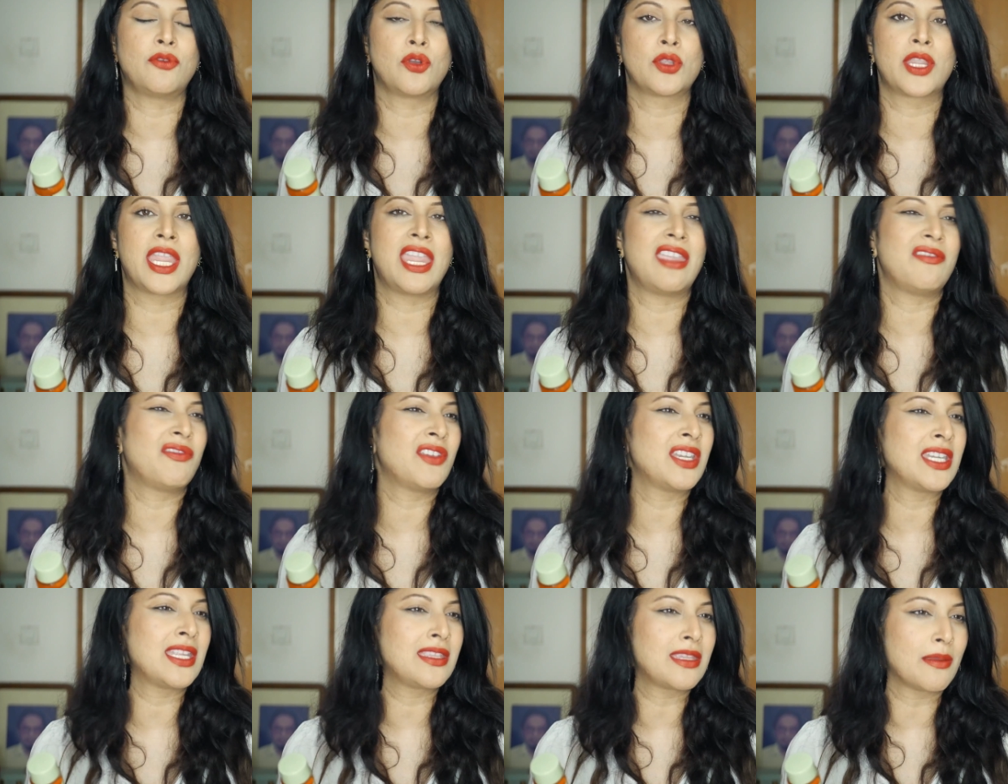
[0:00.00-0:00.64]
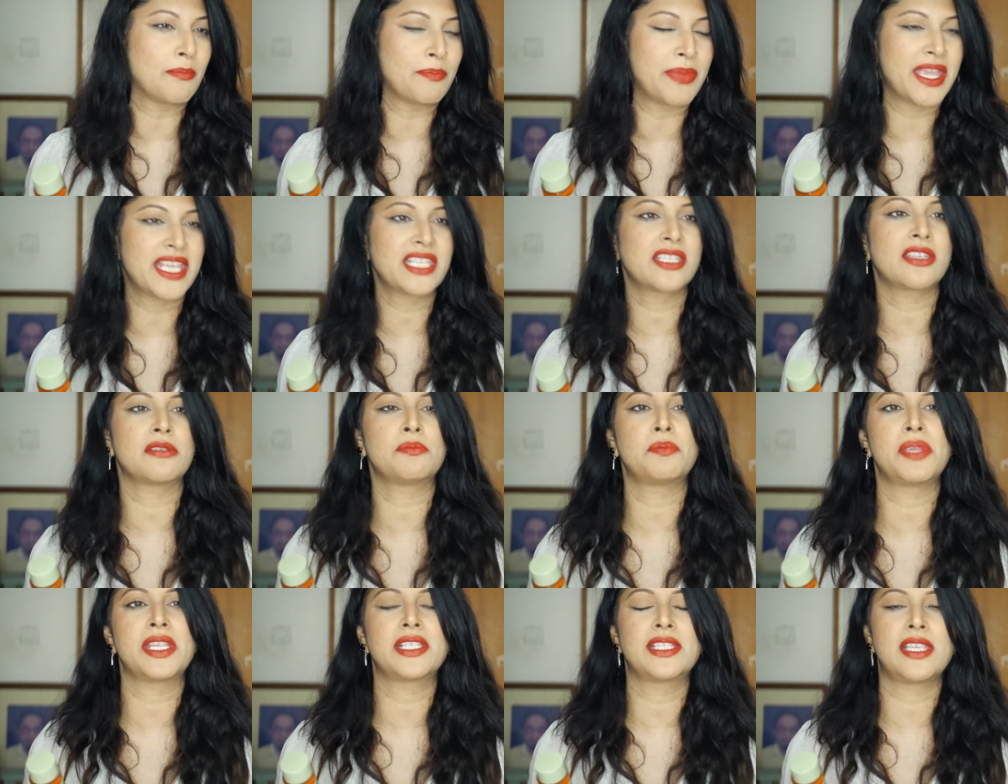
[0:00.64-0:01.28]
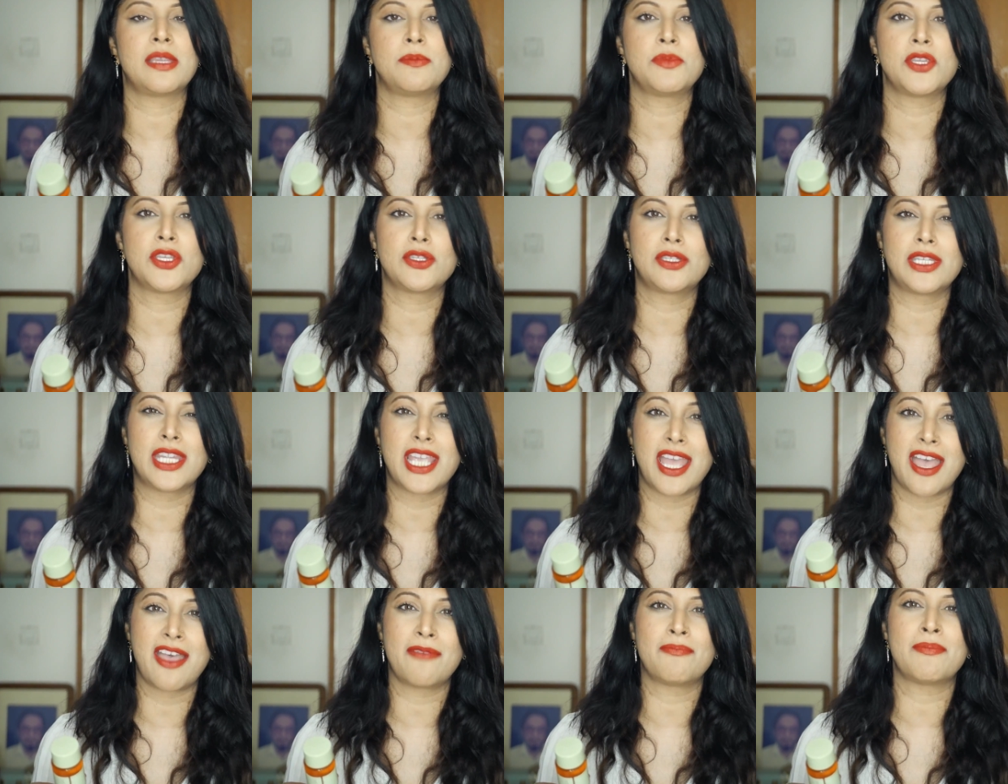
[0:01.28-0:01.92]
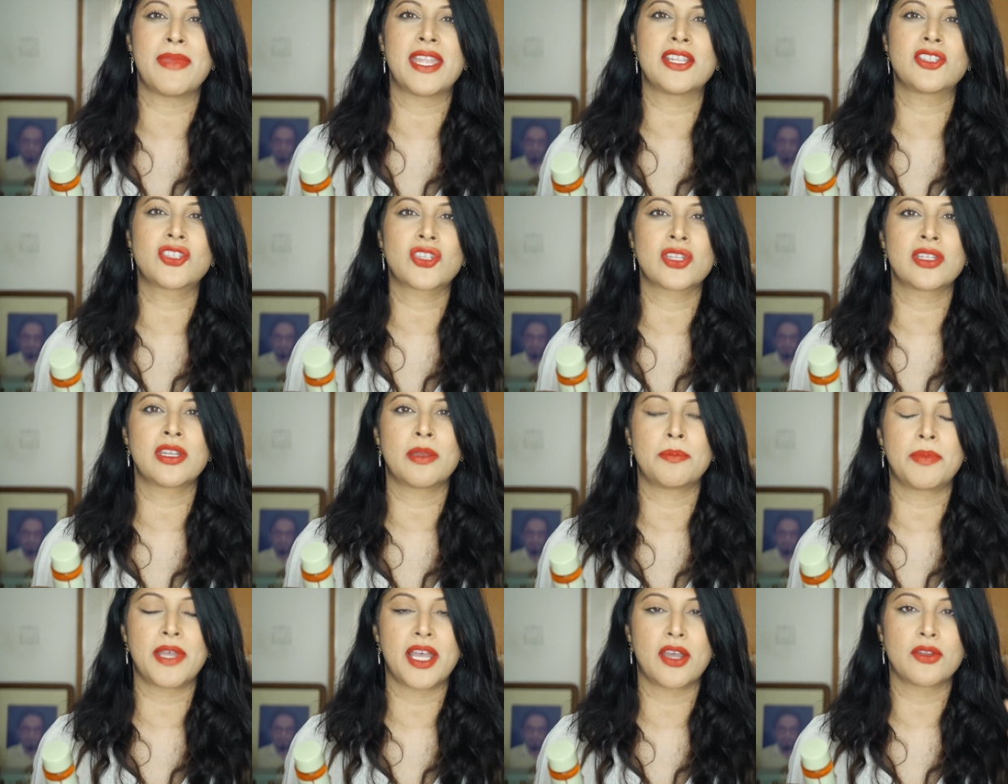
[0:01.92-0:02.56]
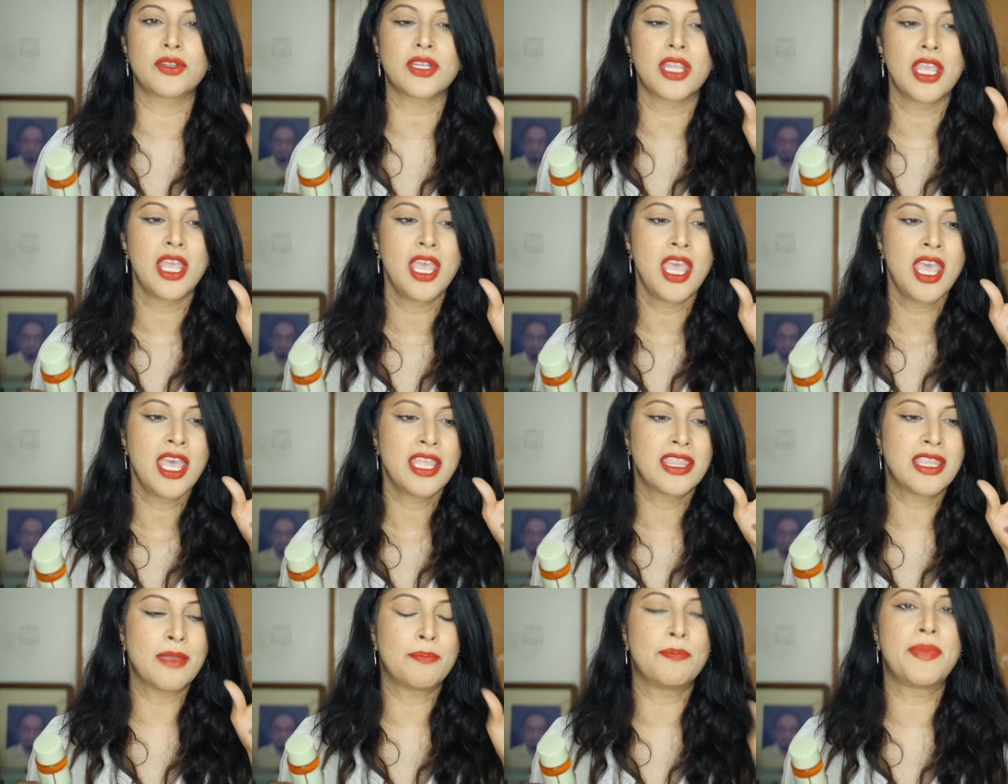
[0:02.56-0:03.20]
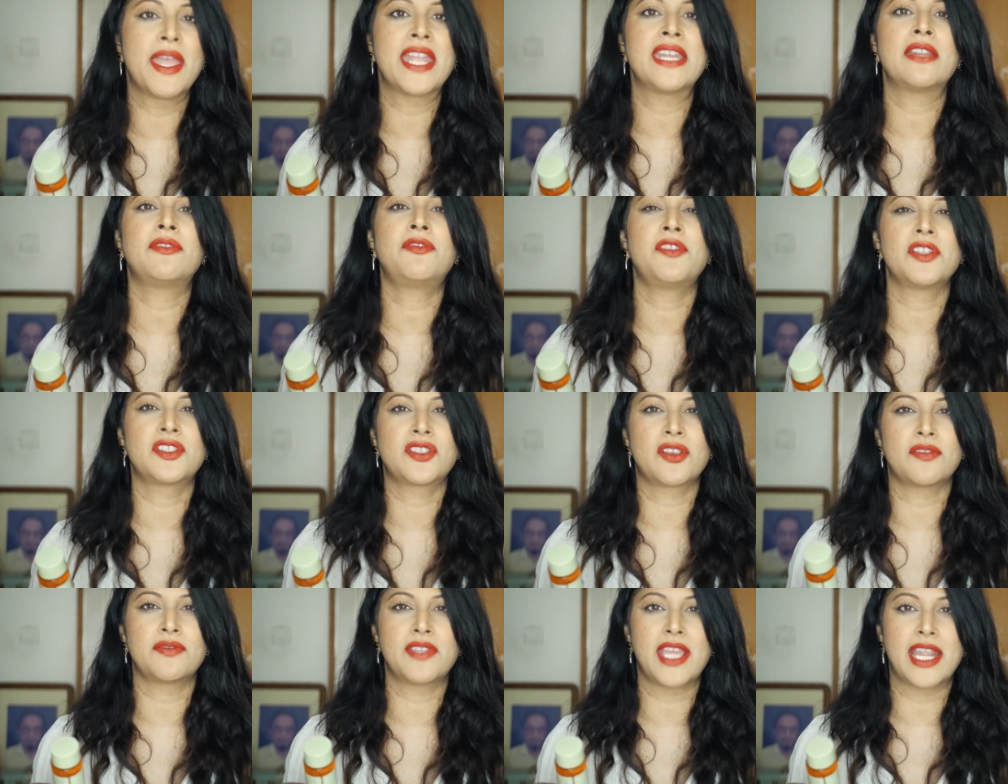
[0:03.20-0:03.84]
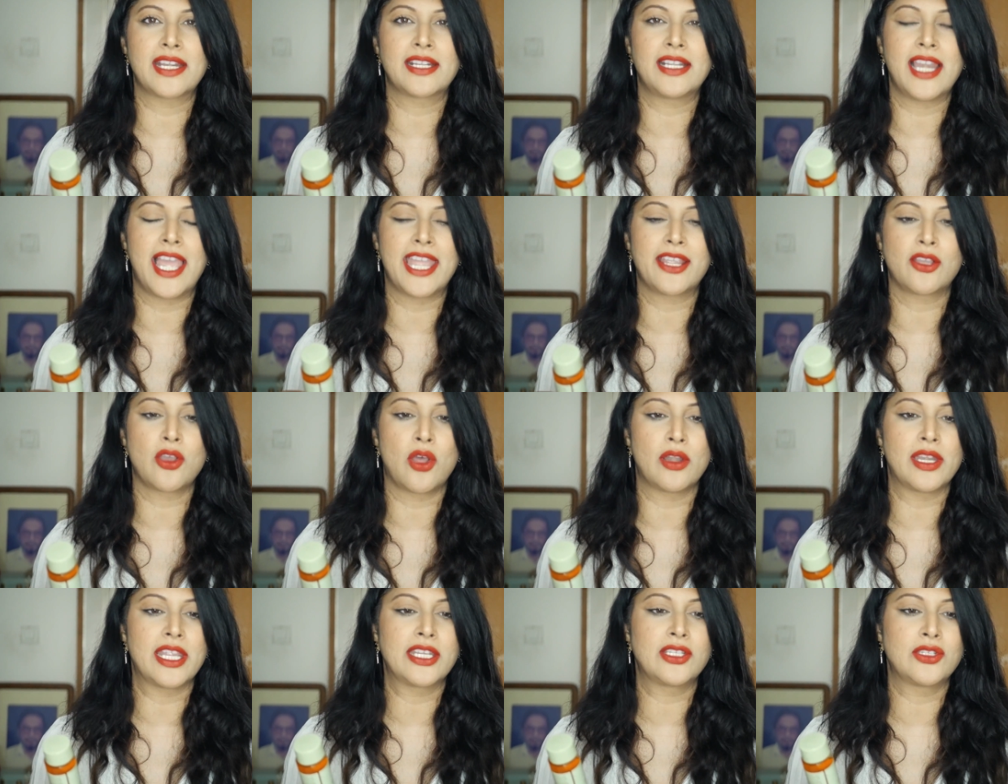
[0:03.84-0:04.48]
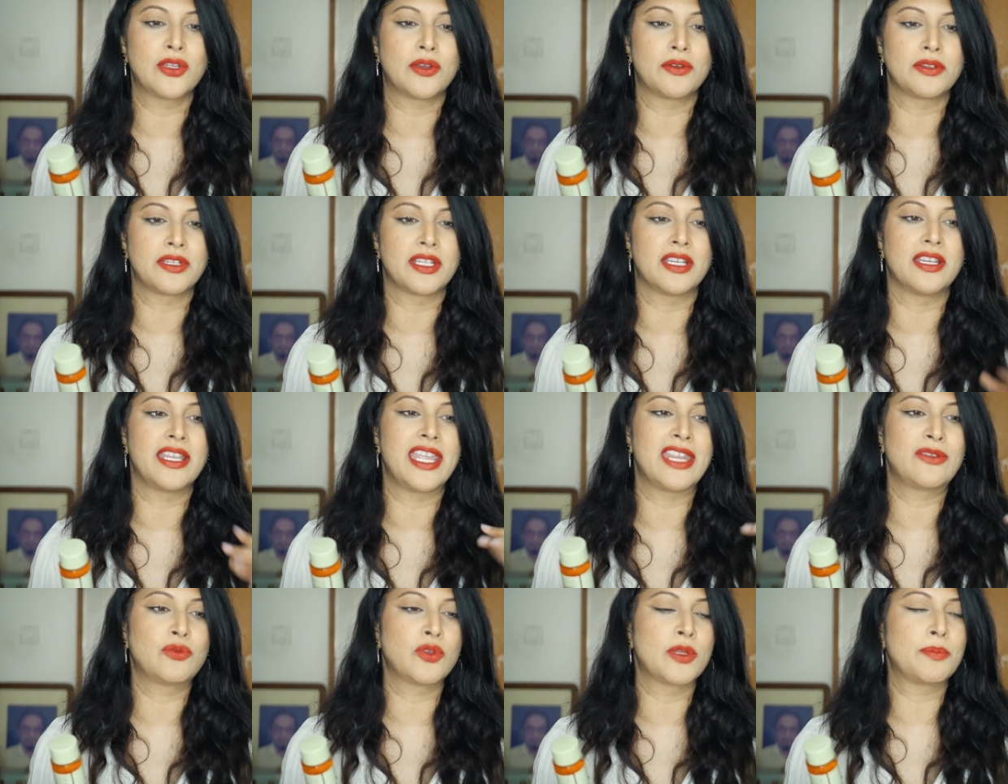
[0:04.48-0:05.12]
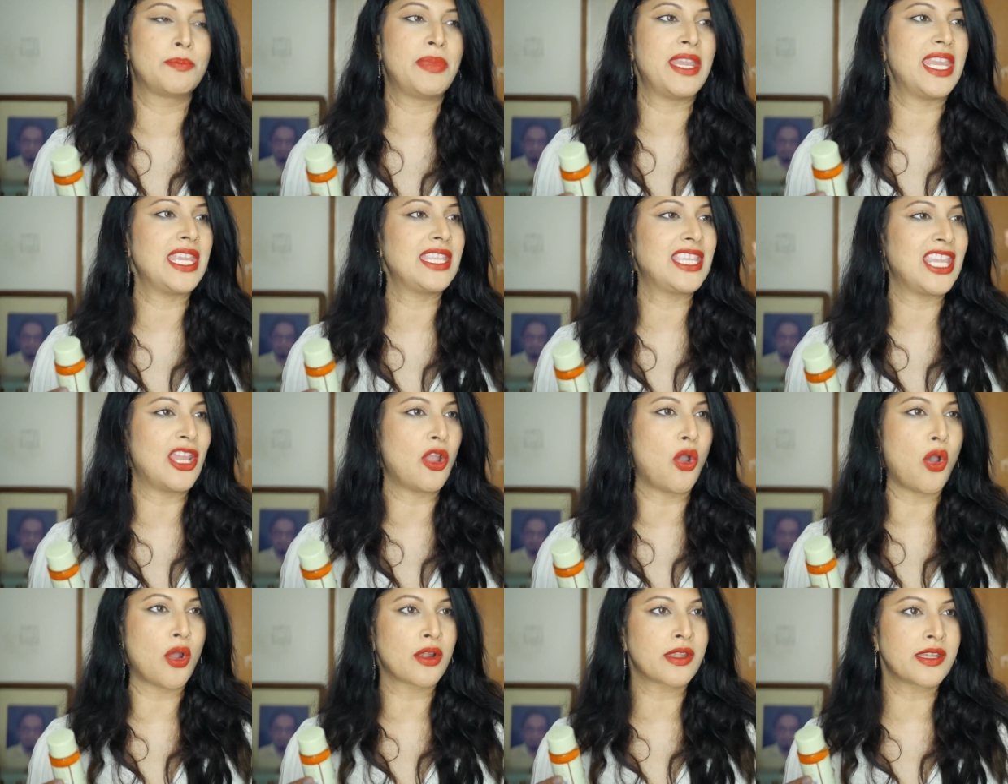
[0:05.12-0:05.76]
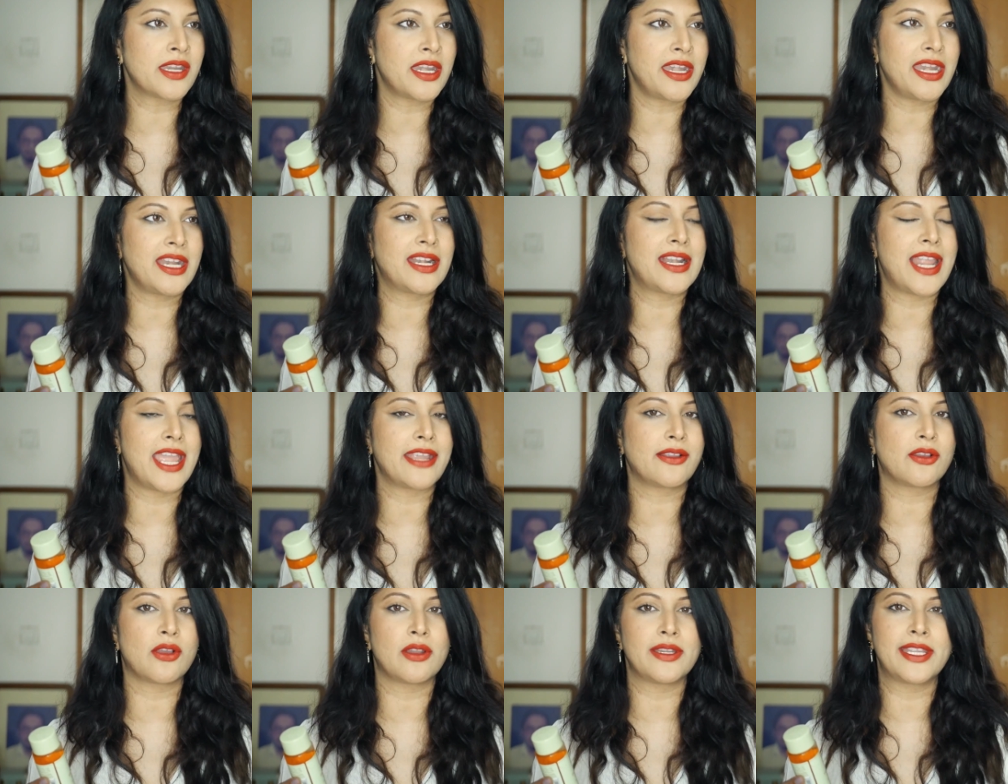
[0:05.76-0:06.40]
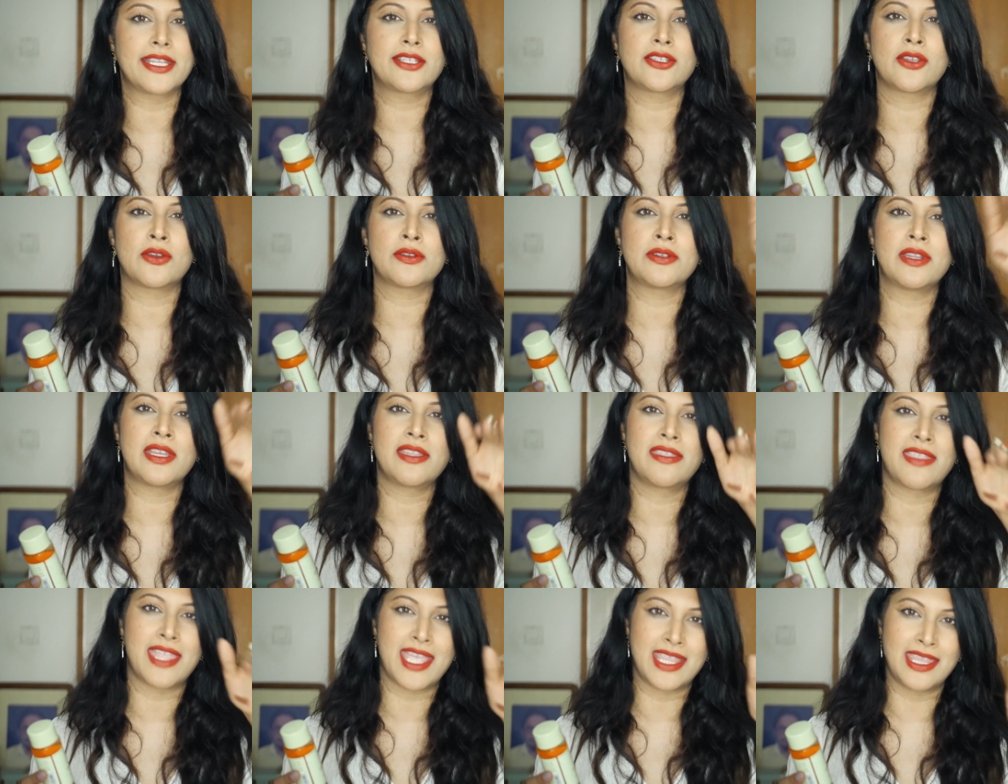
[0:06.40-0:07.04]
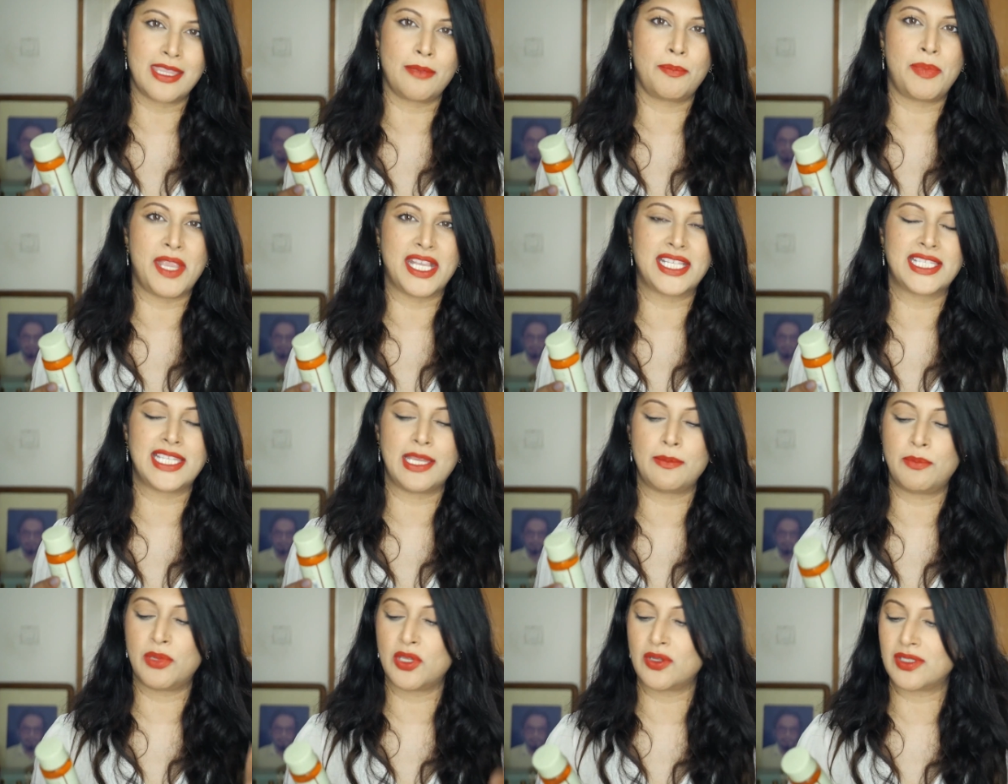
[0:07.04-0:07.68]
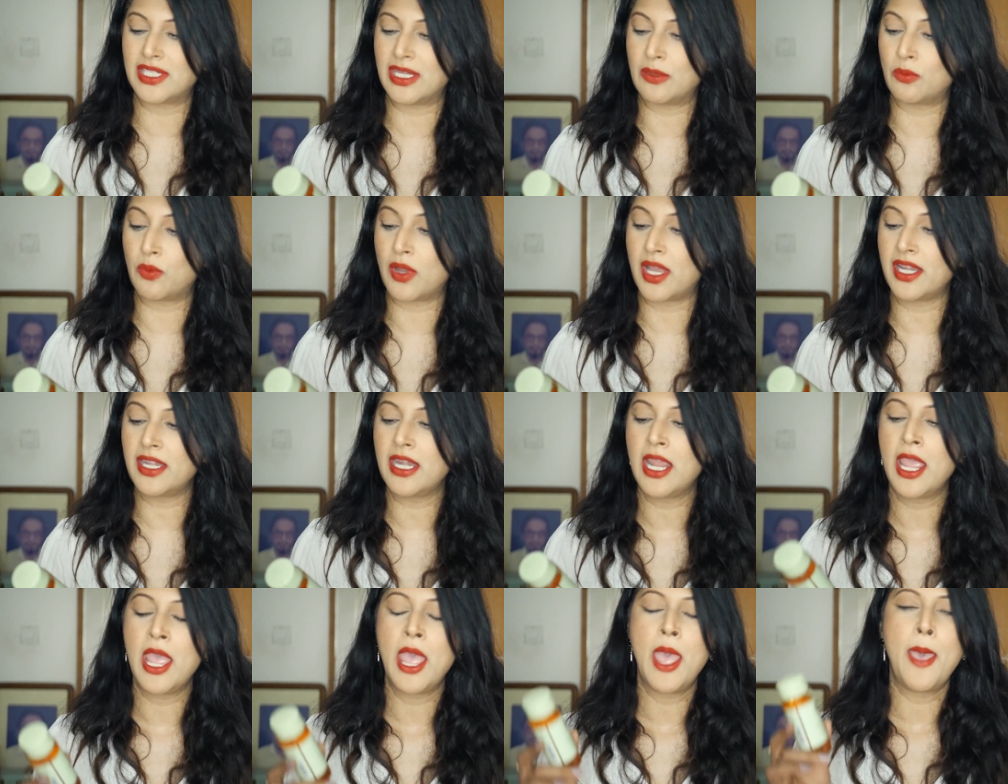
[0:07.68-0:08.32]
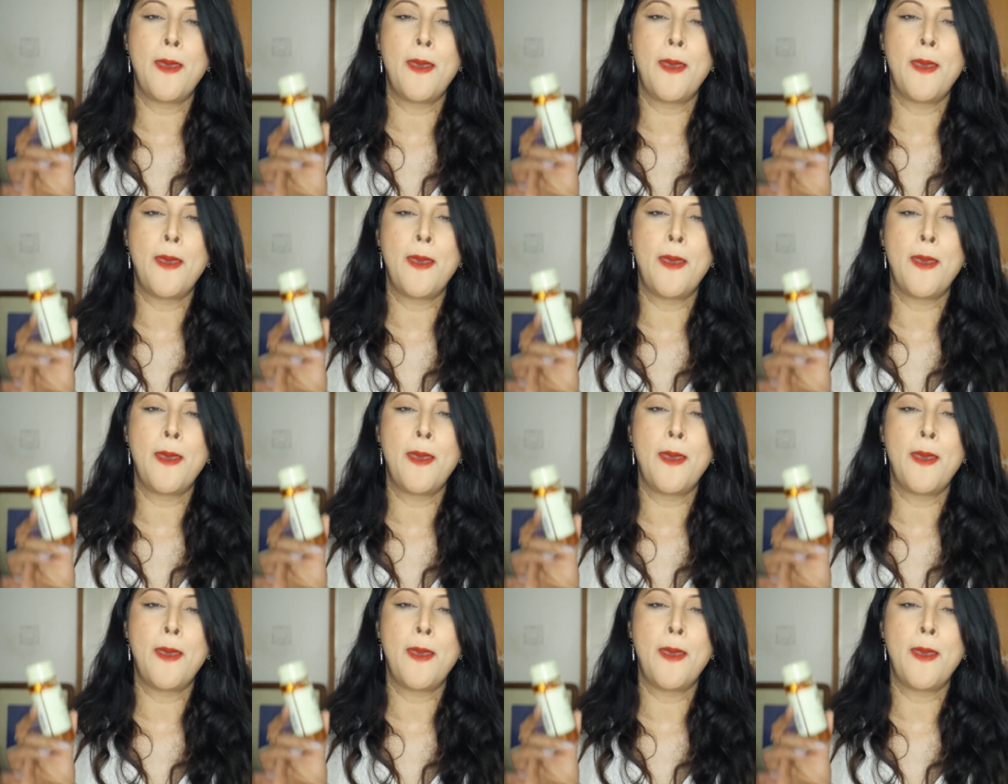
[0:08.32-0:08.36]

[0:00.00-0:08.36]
Okay, even in the best of PIXI Beauty I have mentioned about the benefits of that glycolic toner. It would be the ordinary glycolic toner, then the PIXI Beauty one.